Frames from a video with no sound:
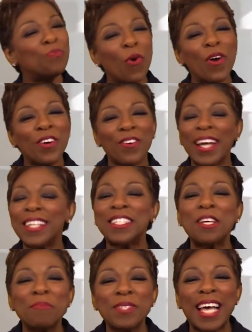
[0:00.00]
more great
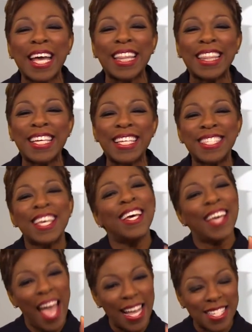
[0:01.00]
tips like these
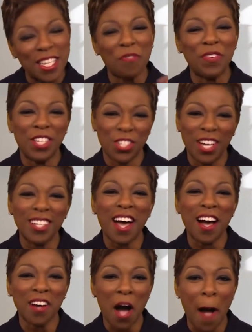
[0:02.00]
at
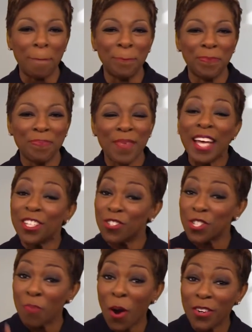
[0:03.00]
StephanieChung.com. You're
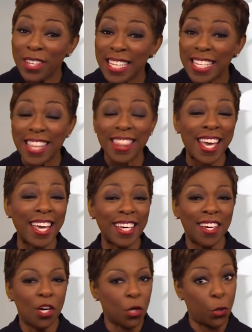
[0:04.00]
smarter than you think,
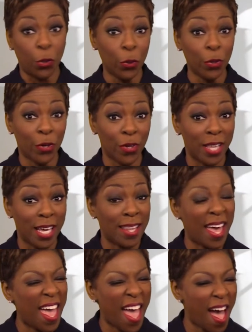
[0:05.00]
cooler than
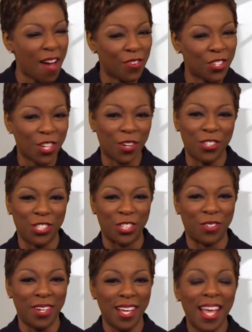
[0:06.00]
they ever told you.
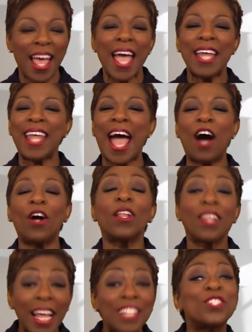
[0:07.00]
And now
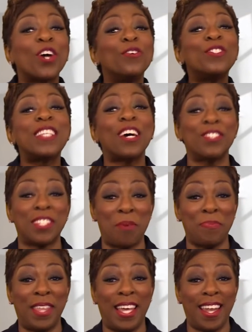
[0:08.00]
let's go sell
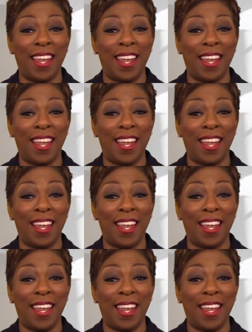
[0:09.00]
something.